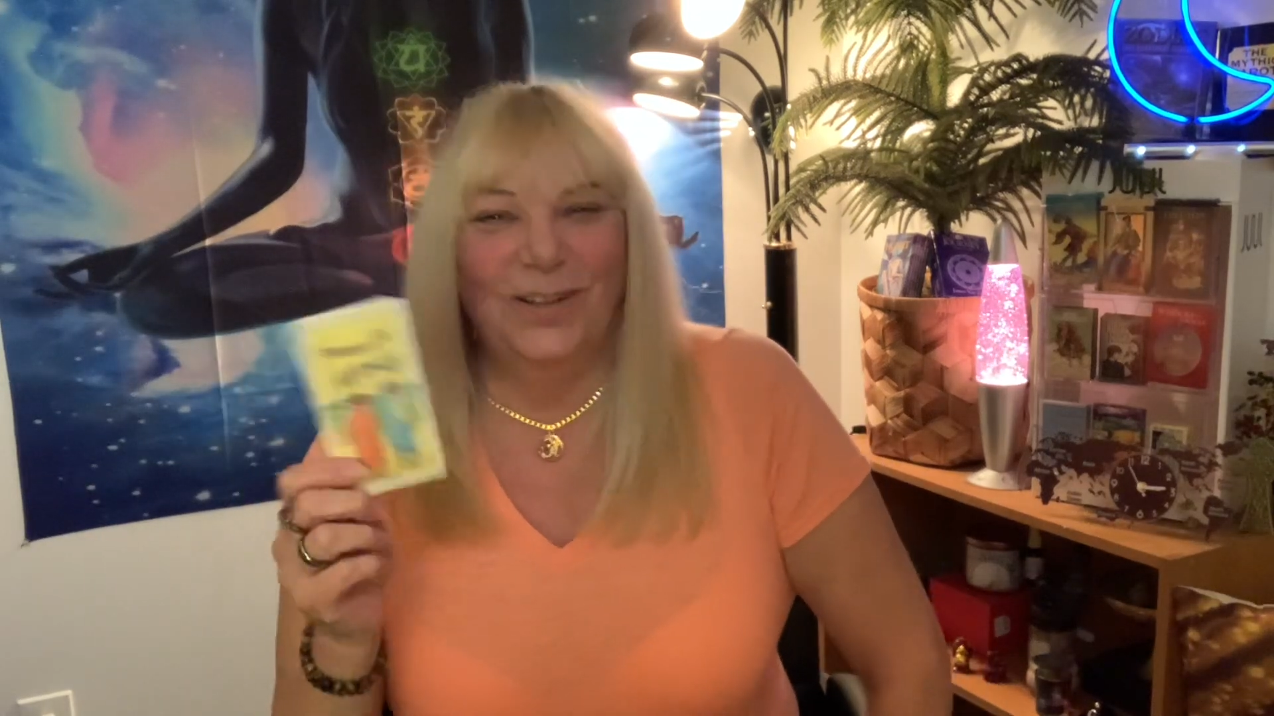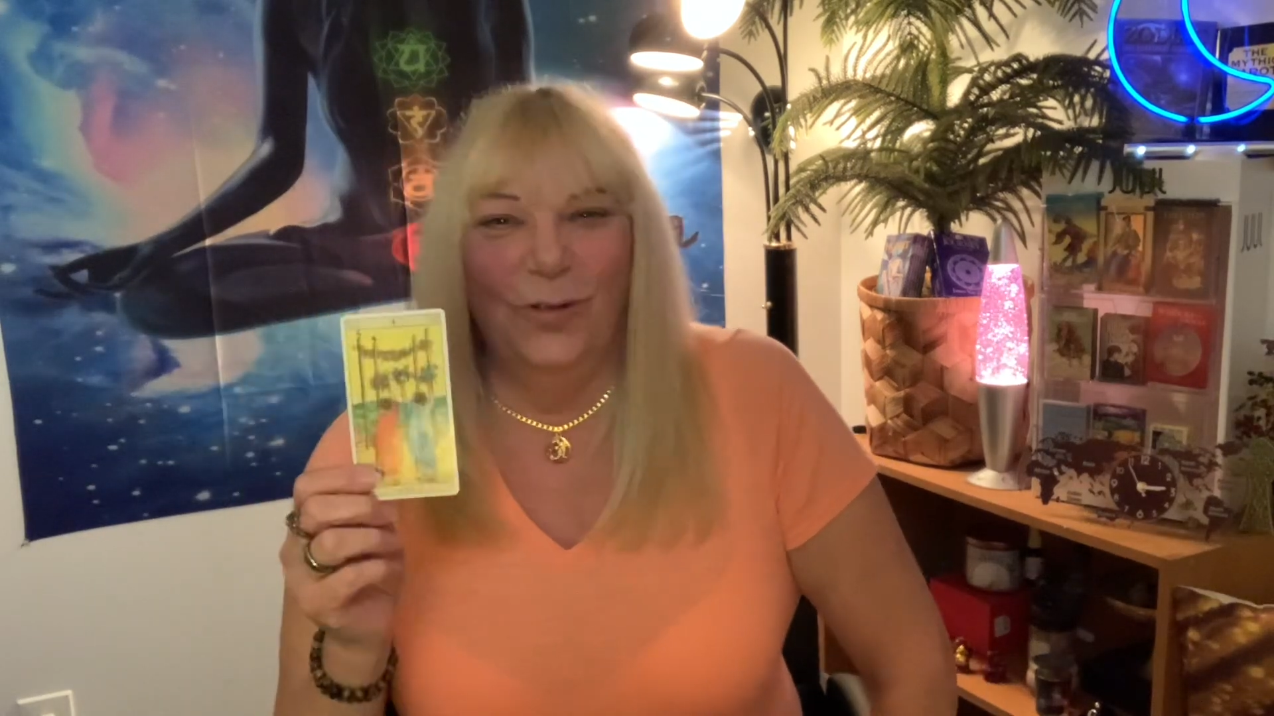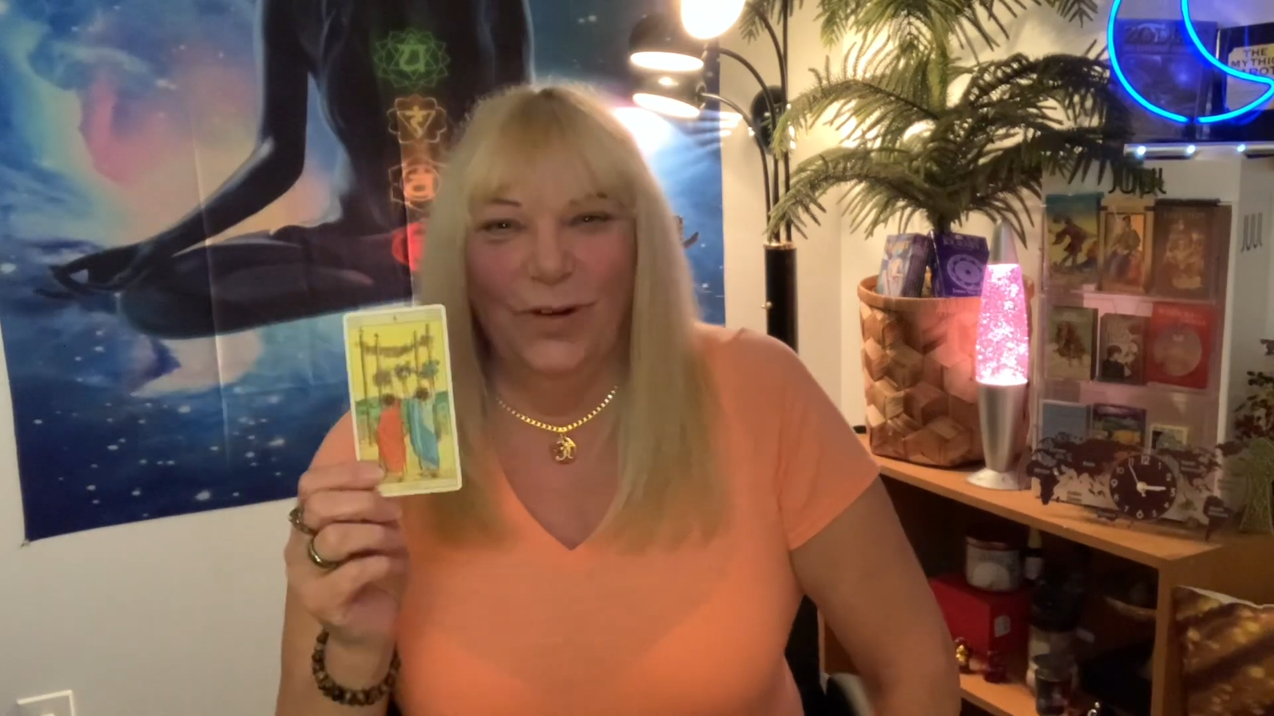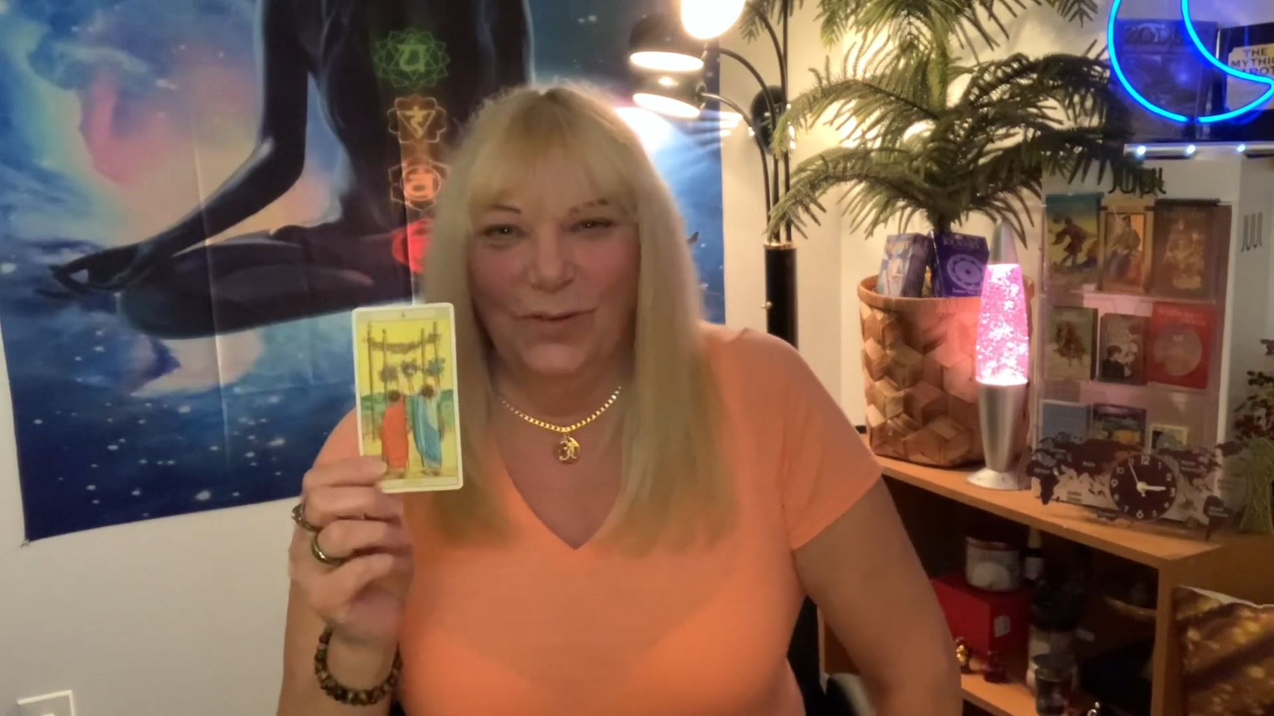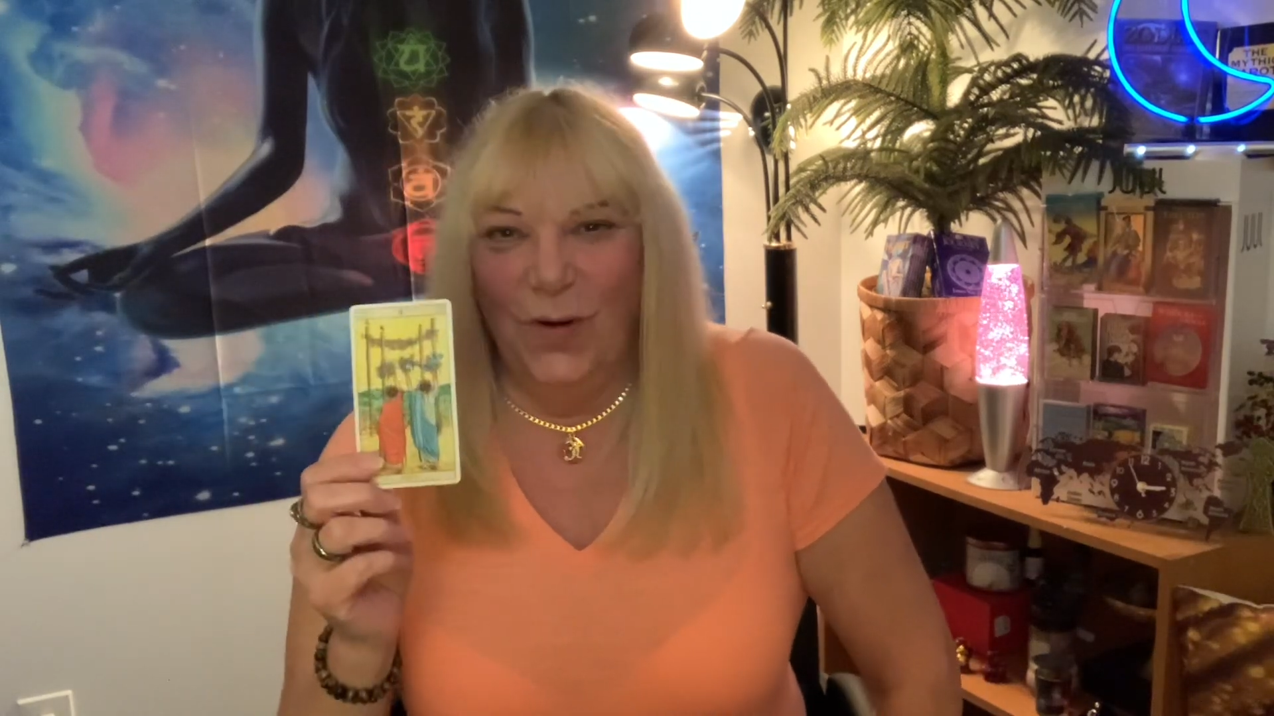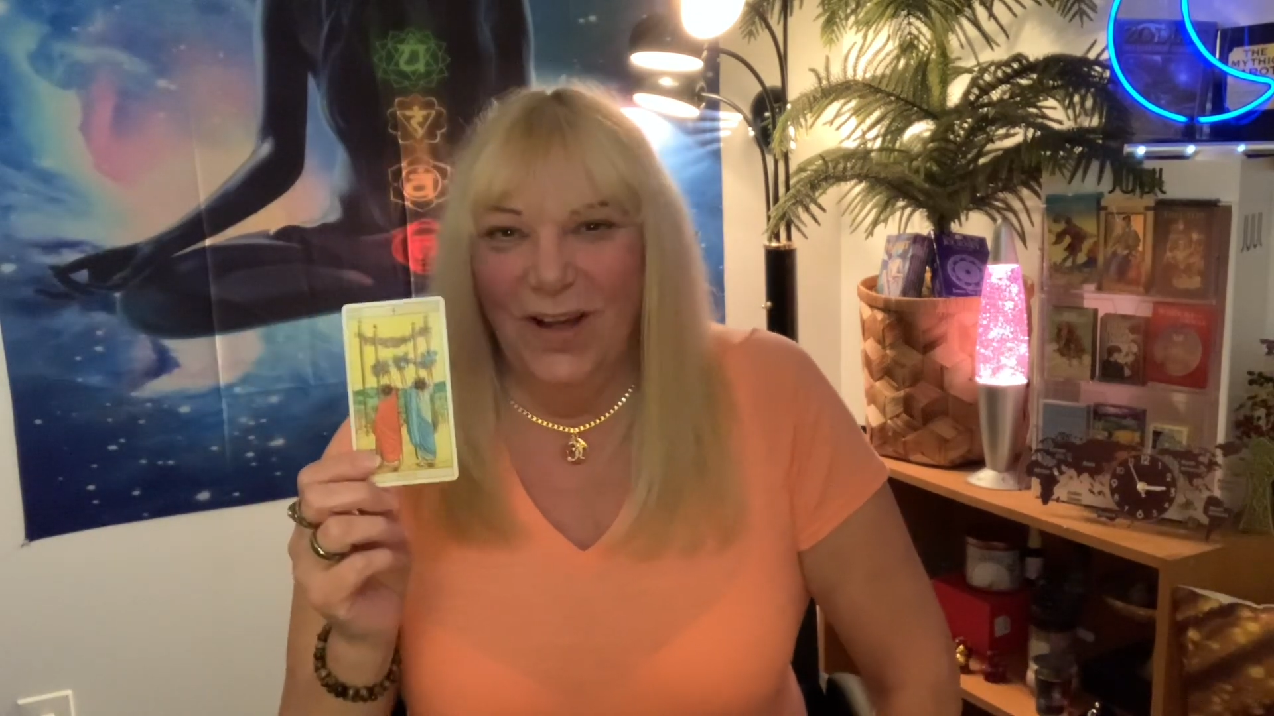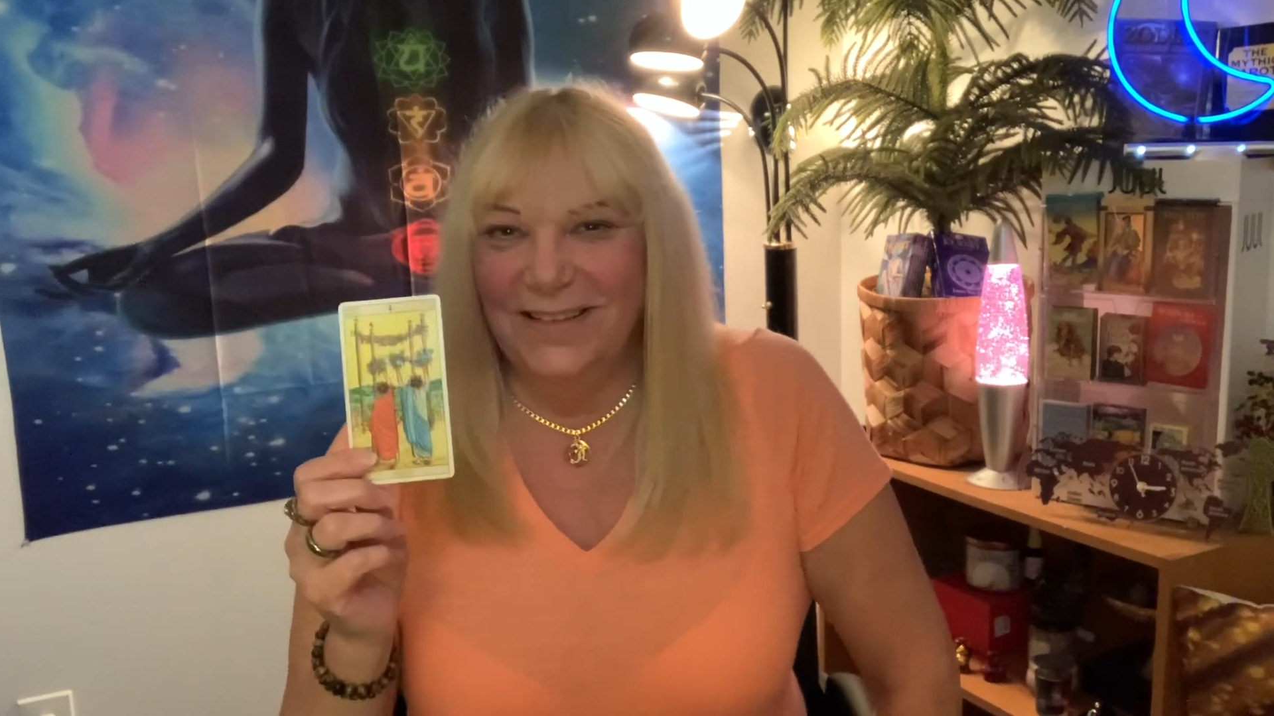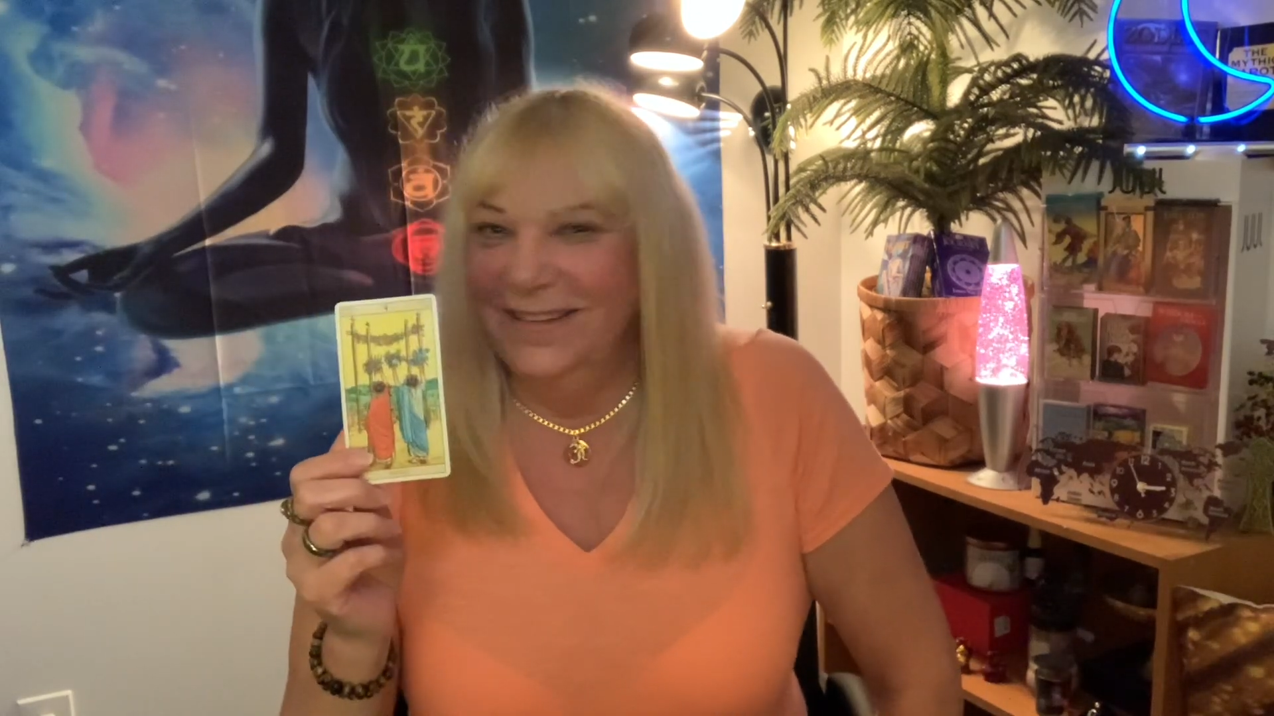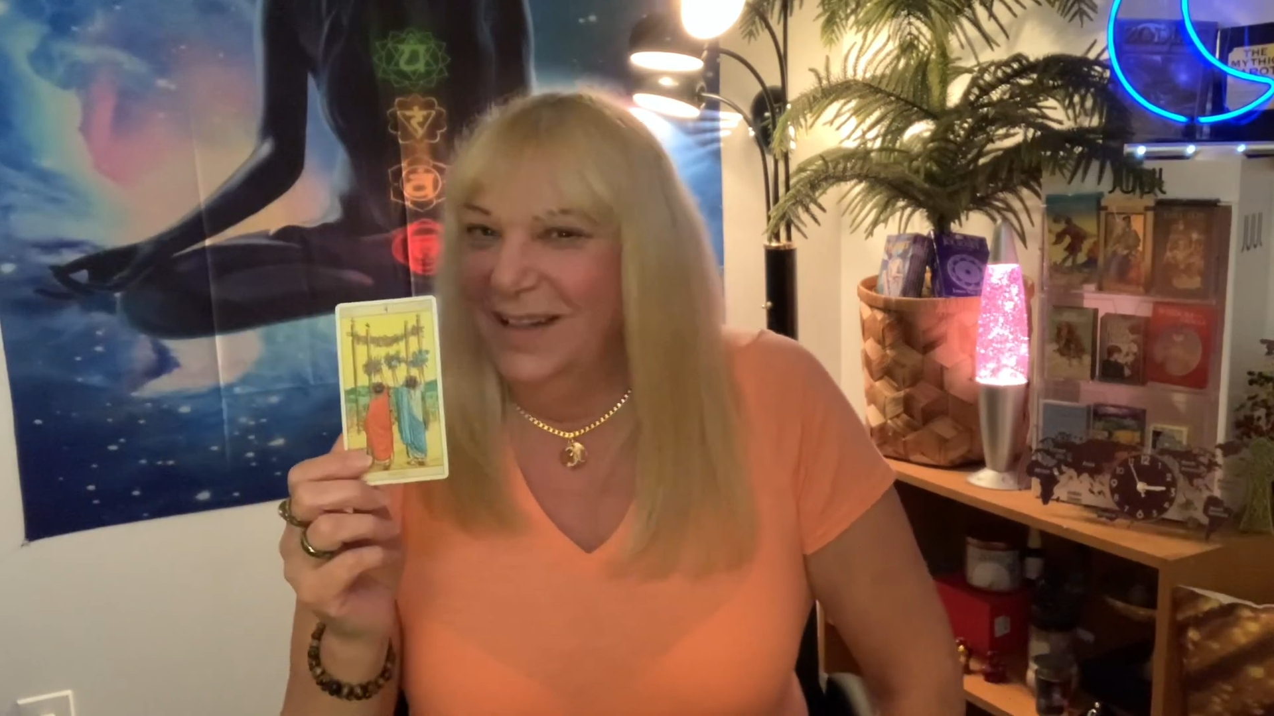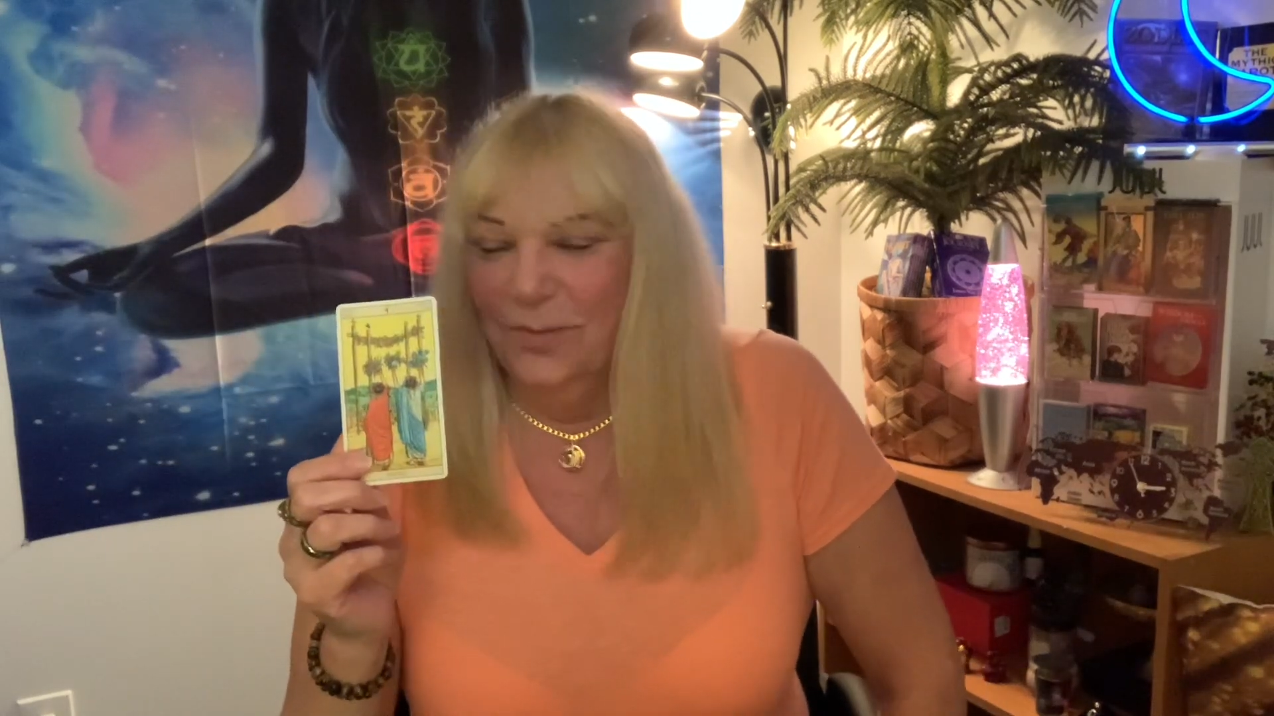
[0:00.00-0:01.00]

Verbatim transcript: the Four of Wands in the